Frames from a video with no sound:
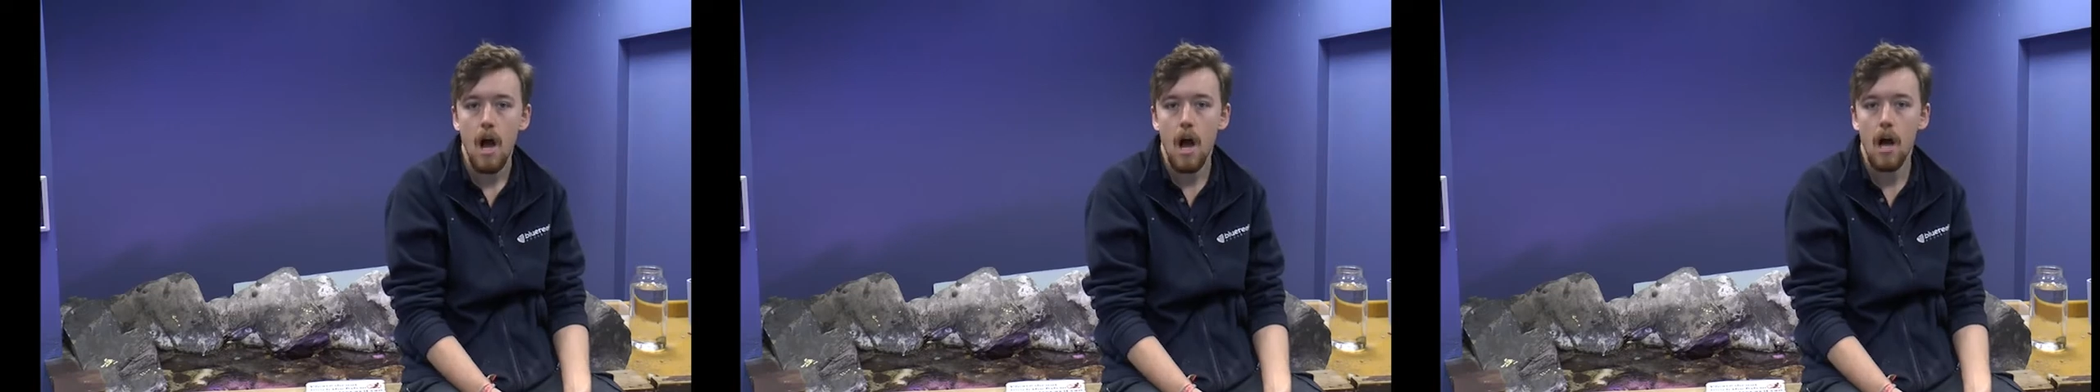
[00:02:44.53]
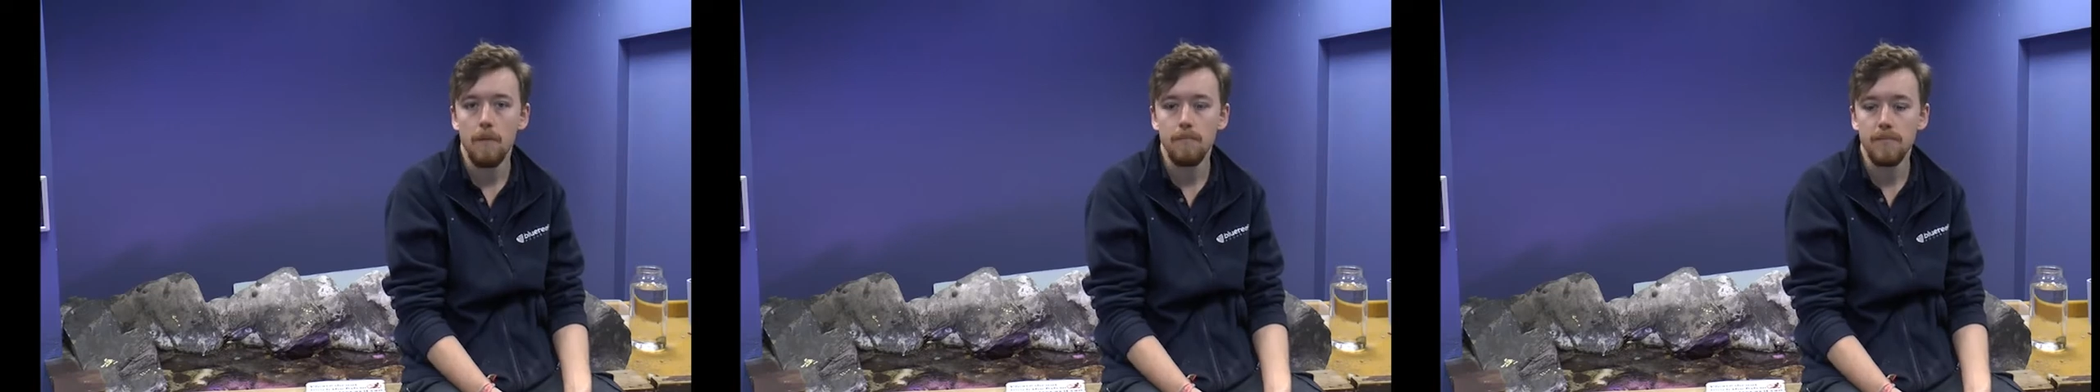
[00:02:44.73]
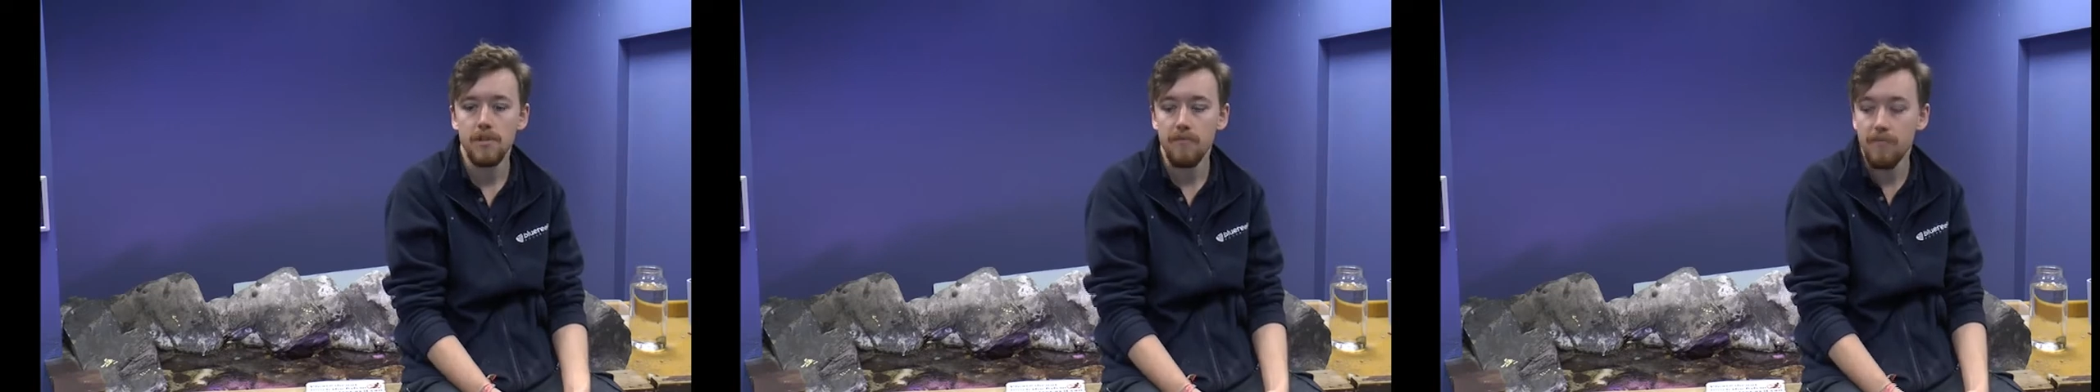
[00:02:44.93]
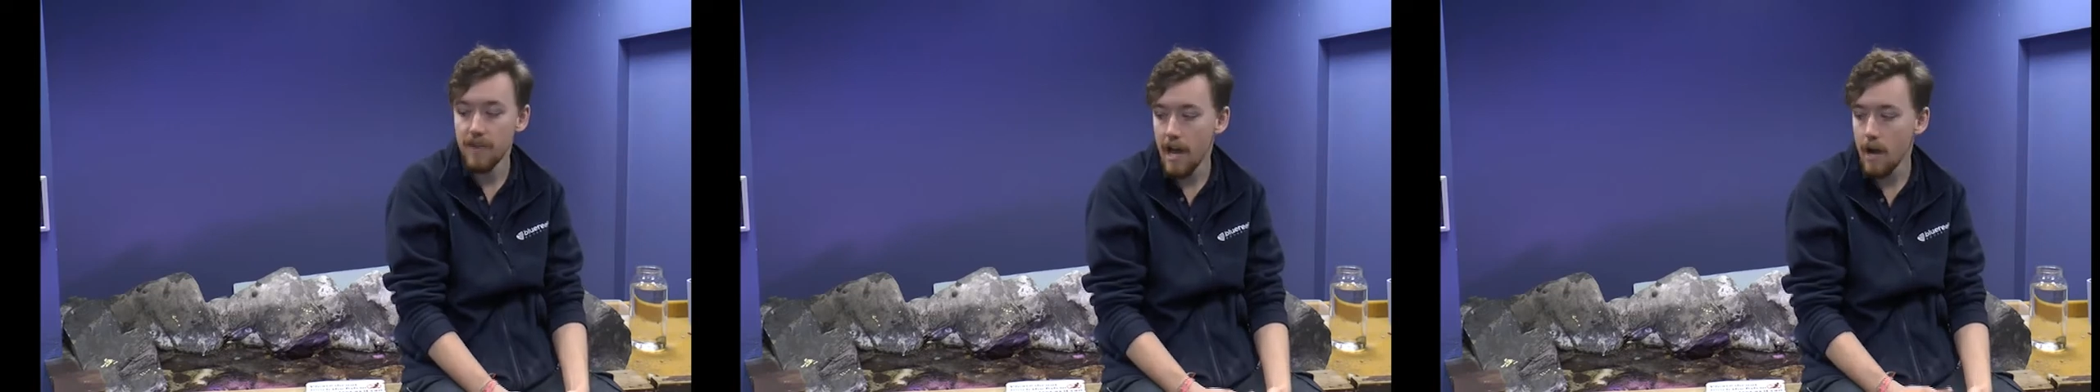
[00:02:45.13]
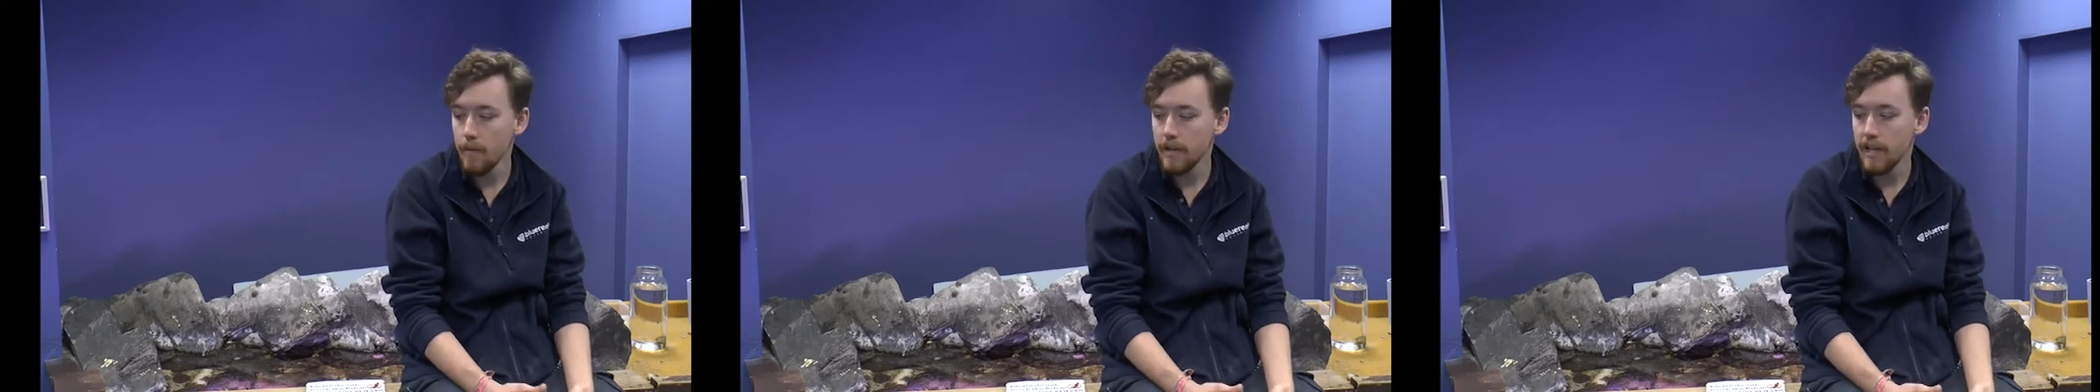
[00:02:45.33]
Um, so for
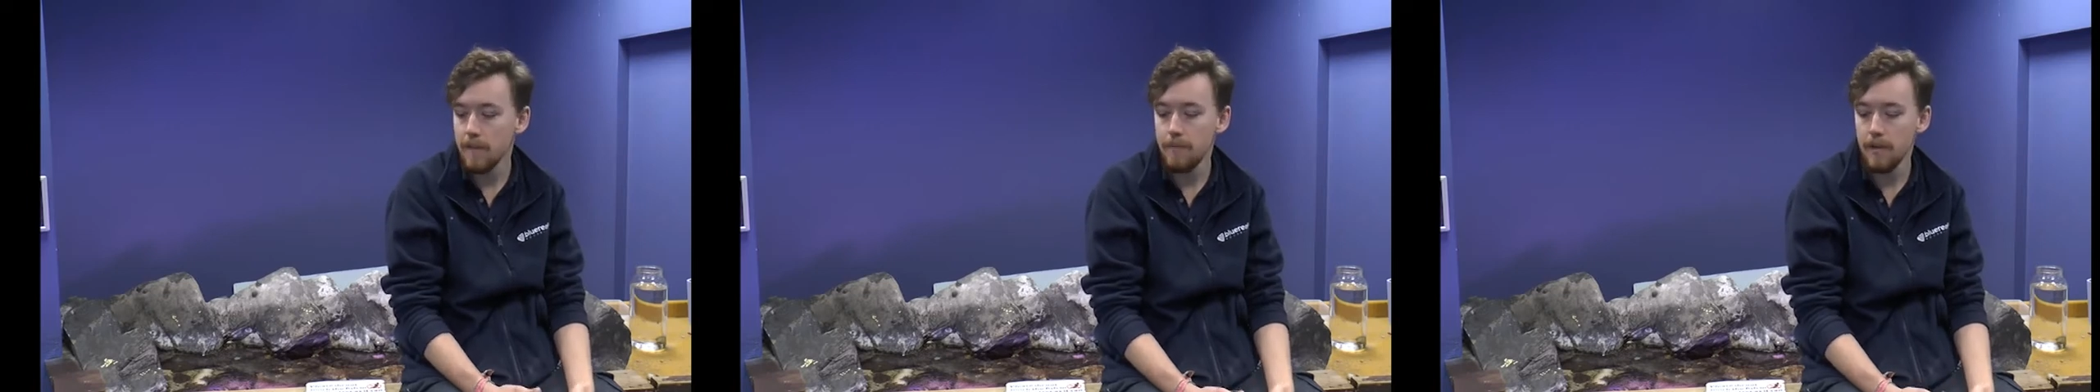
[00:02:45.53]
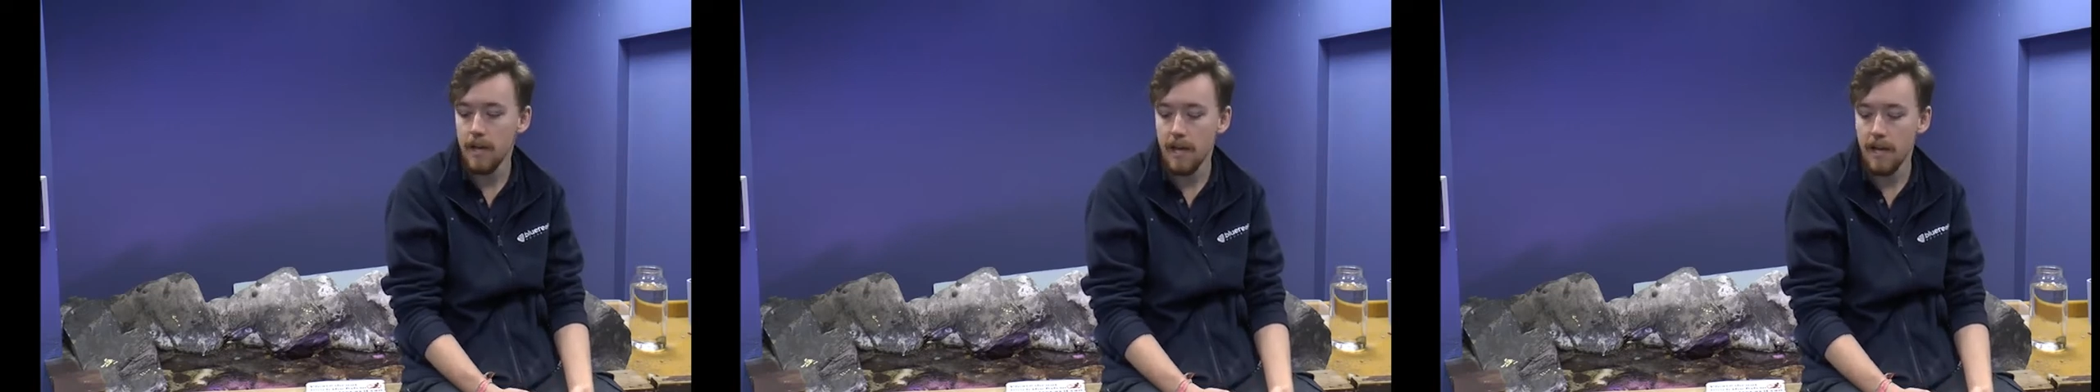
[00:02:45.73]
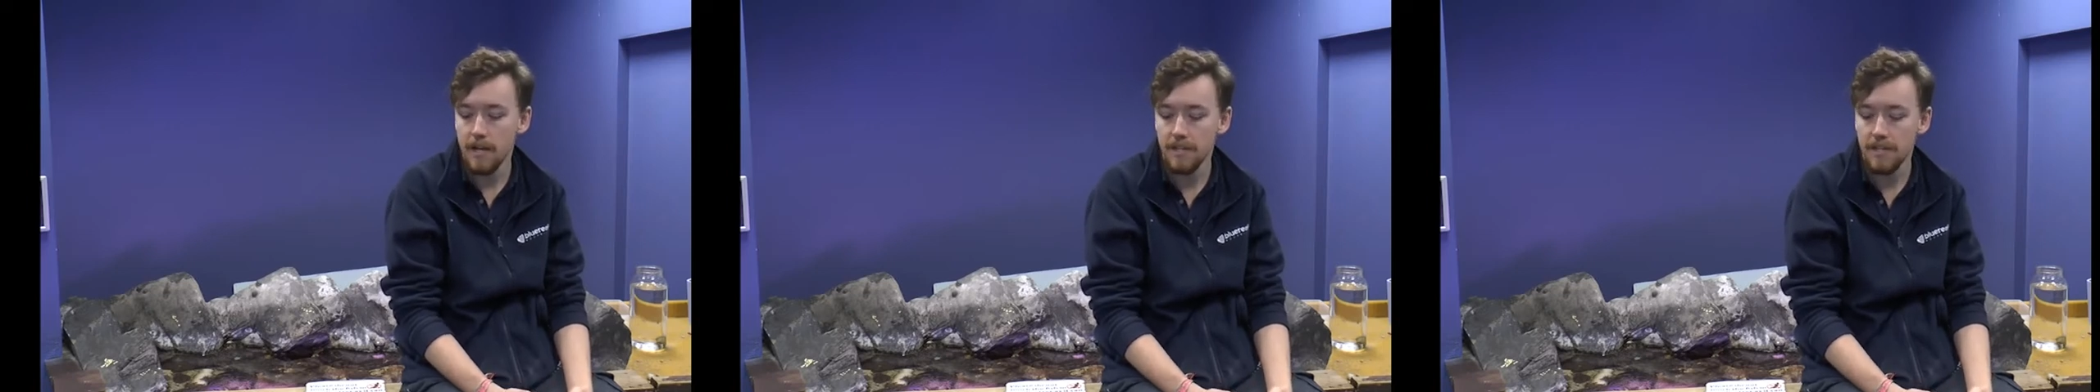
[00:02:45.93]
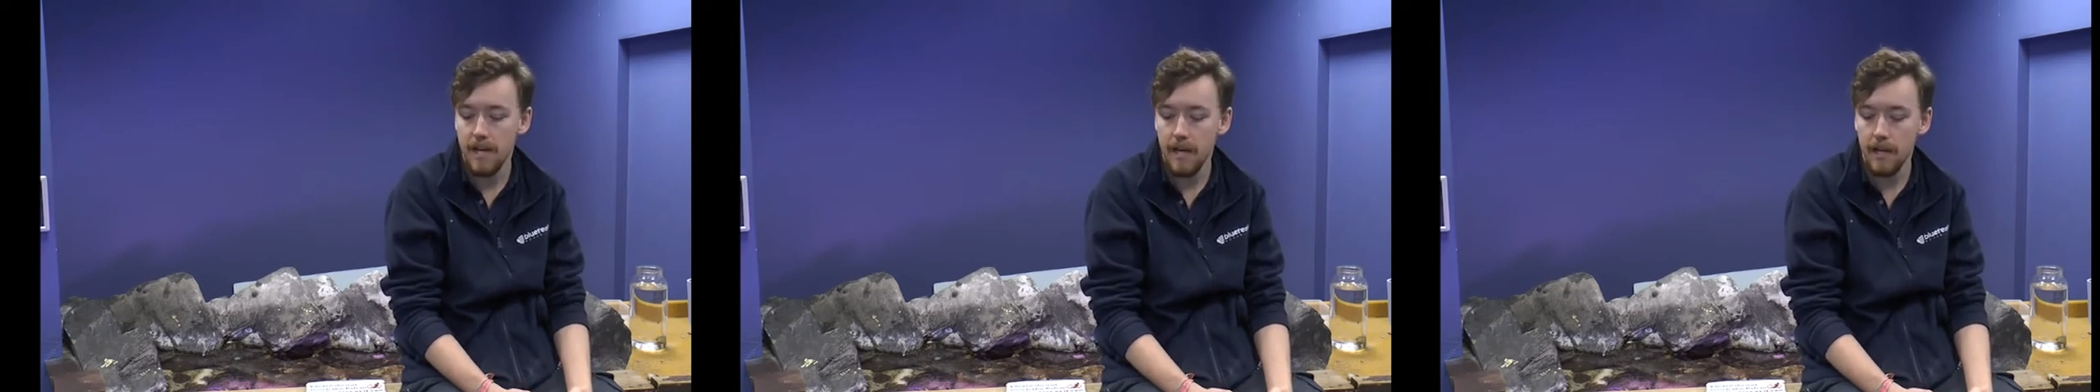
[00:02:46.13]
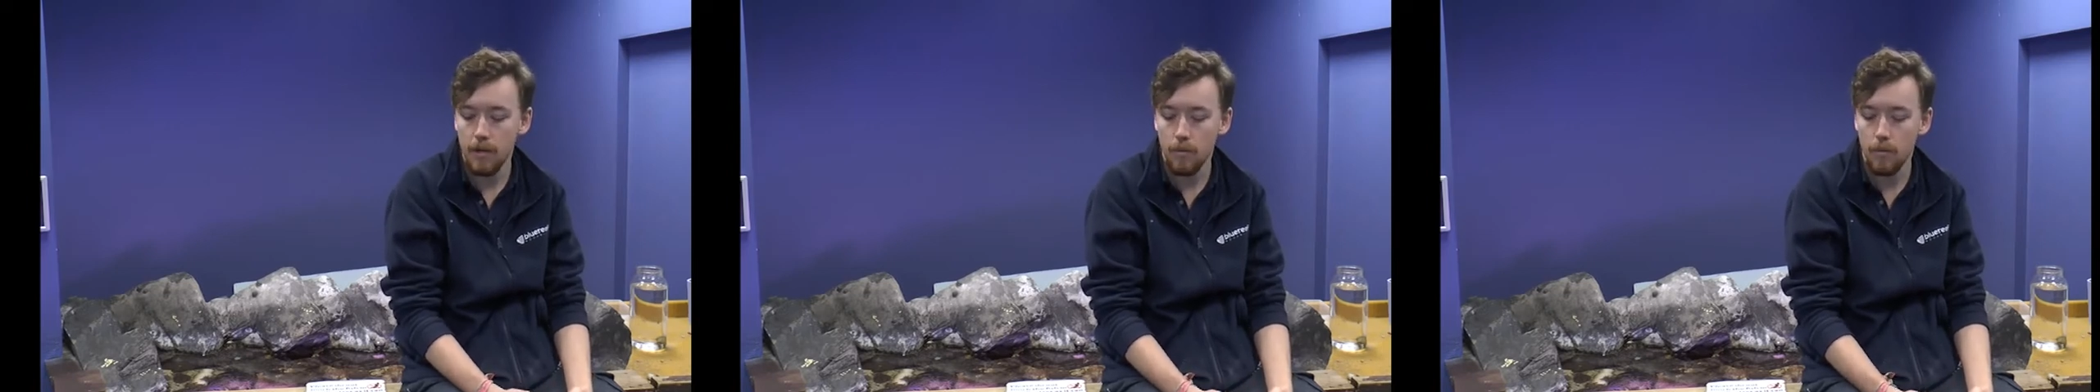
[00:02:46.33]
now, we're keeping it in a
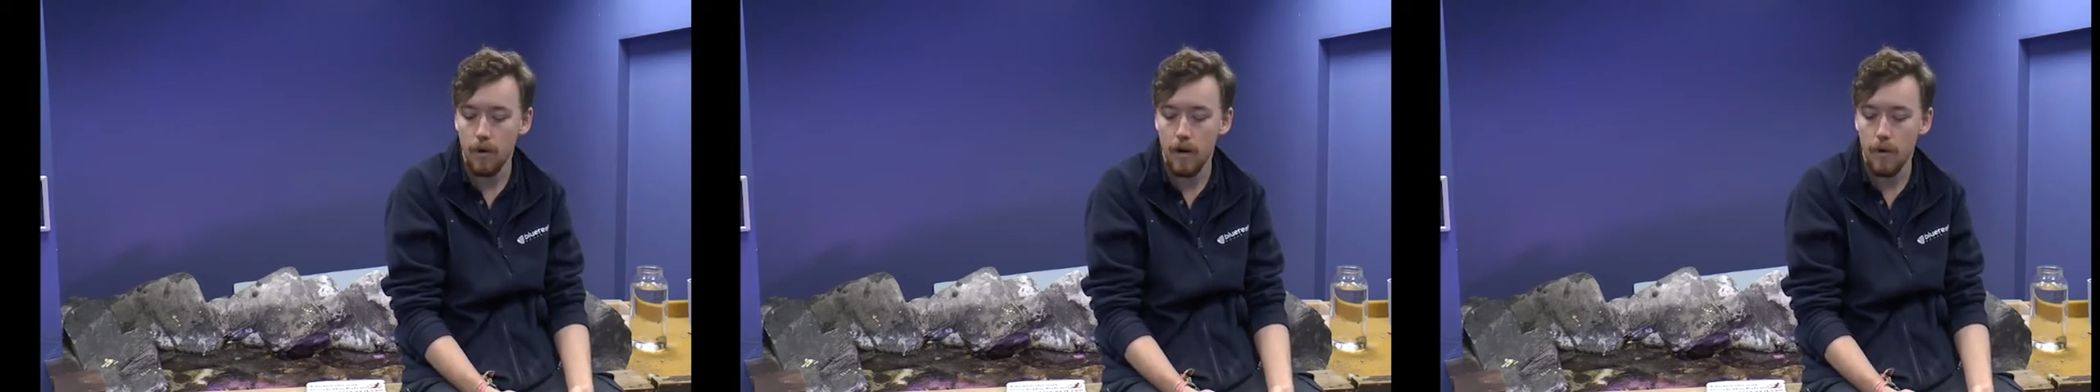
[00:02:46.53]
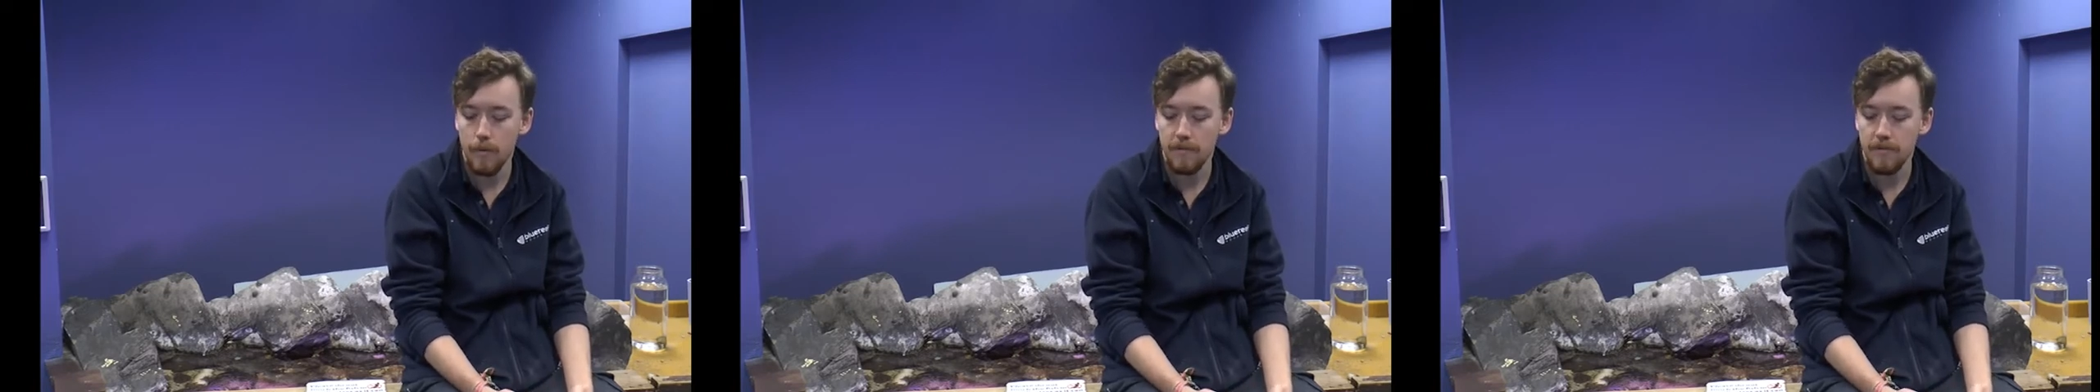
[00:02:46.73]
tank where